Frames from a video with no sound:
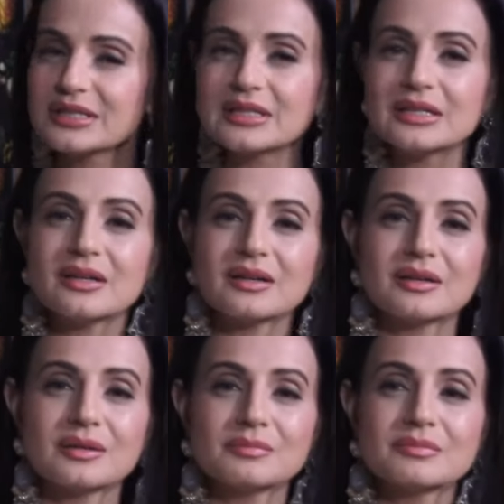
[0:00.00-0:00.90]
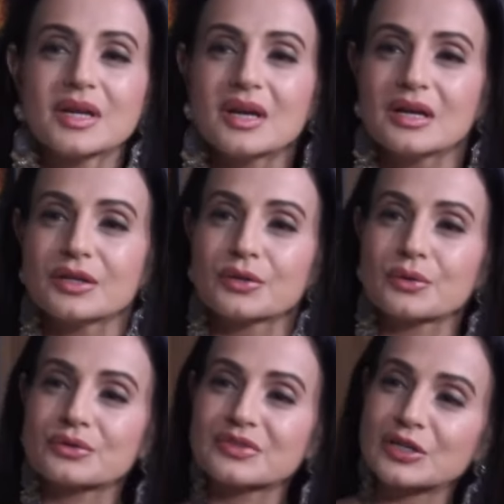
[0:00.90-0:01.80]
you
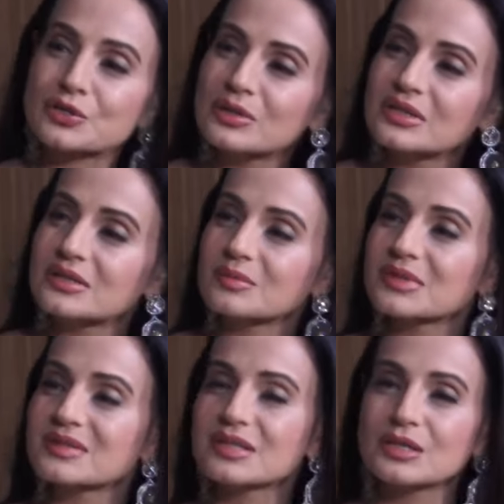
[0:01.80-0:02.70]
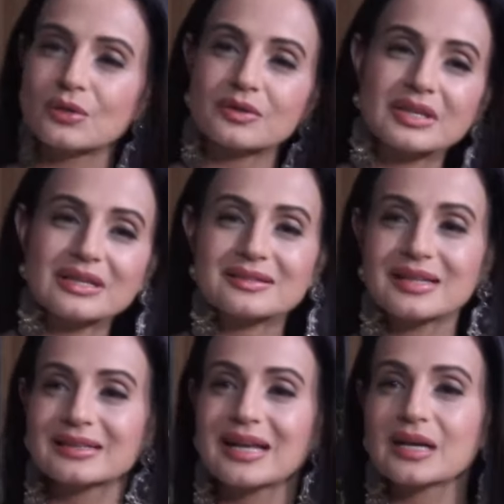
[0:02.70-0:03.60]
know, sexual intimacy or things
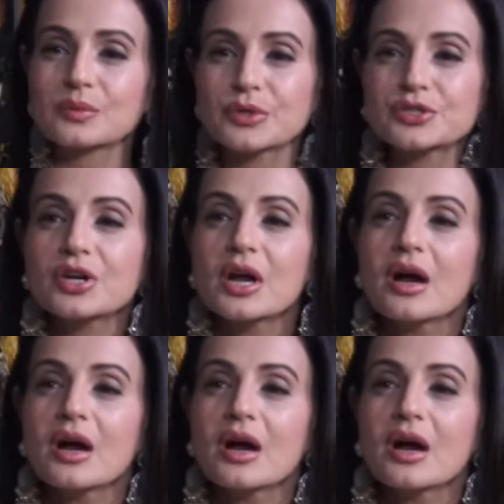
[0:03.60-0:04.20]
like that, which